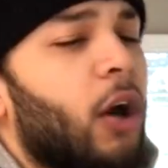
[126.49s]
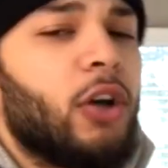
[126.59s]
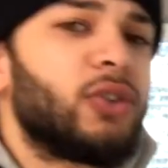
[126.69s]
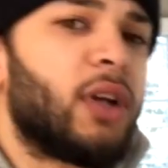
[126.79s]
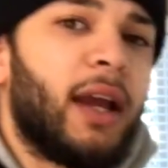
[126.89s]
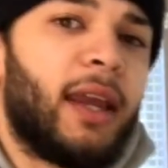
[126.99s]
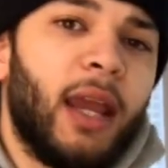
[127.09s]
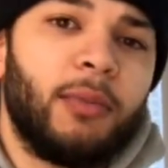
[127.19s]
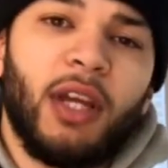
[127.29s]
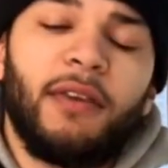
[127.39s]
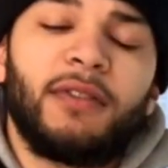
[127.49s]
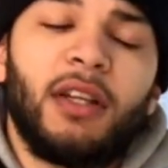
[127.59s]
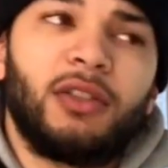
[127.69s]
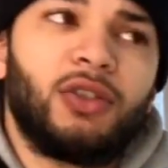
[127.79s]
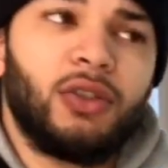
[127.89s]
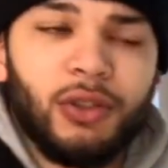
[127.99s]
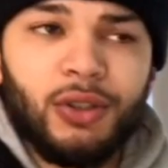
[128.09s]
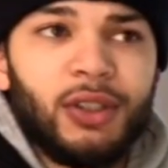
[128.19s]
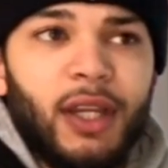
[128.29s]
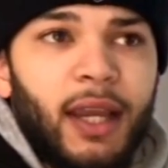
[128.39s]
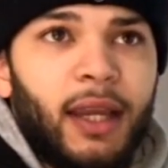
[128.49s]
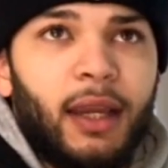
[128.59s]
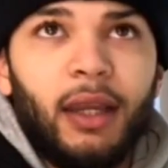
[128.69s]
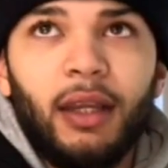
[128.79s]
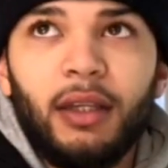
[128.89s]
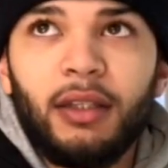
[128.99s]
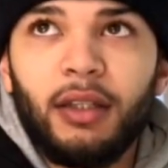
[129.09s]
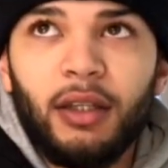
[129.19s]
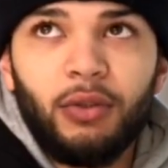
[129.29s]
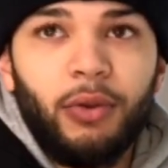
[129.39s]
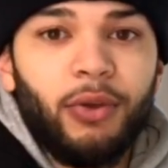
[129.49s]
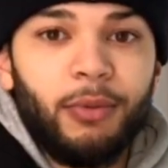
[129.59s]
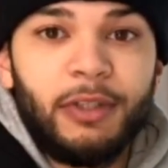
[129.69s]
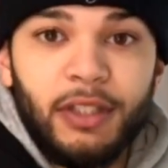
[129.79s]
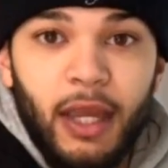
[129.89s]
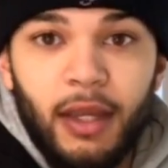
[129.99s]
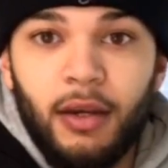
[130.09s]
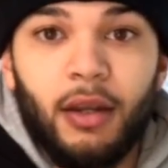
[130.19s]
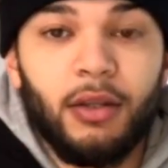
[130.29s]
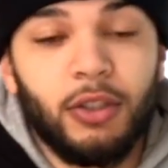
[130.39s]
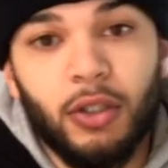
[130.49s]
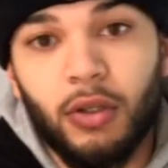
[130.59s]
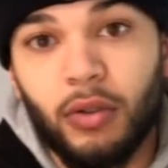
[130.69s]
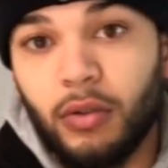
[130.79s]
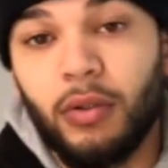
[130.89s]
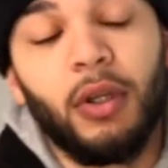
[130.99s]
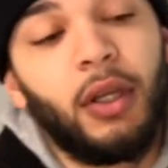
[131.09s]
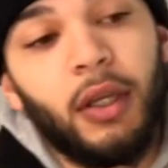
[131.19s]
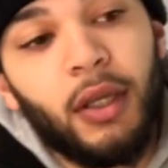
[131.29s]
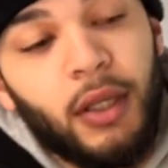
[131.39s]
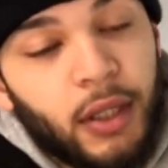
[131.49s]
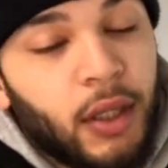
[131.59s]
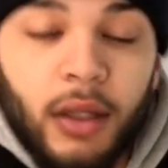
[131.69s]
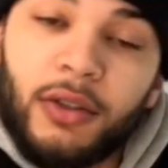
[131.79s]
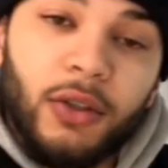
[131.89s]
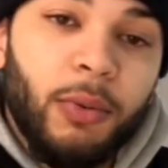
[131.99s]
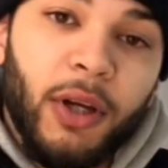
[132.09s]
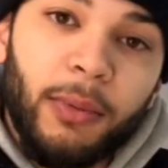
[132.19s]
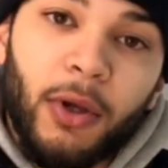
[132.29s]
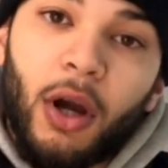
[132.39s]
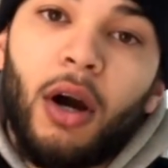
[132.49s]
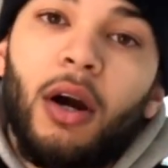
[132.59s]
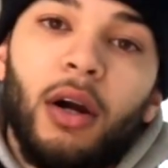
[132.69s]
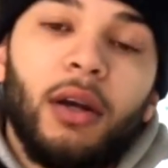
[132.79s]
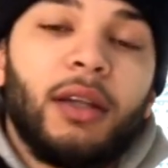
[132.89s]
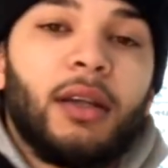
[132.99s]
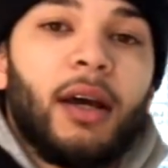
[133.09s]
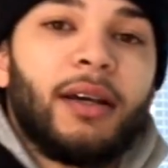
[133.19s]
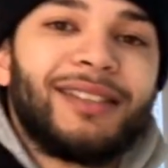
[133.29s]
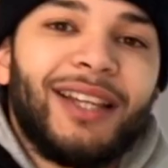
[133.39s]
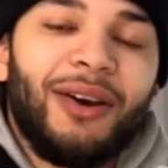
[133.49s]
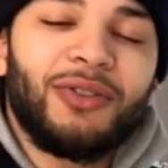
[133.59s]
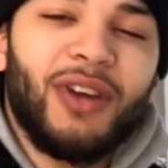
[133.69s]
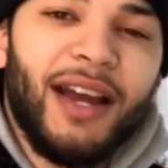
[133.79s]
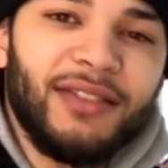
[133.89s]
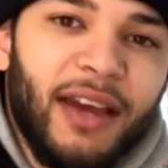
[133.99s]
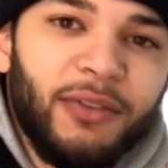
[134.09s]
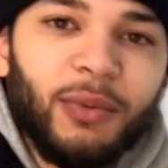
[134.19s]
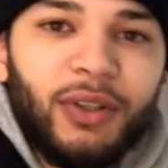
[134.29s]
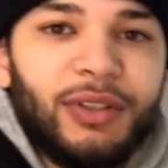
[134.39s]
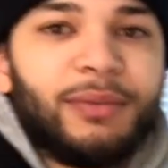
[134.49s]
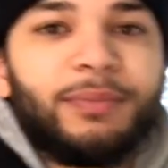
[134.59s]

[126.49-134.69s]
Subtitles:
Also got camshaft sensors and a new thermostat. So let's go pick up the car and see how it drives afterwards.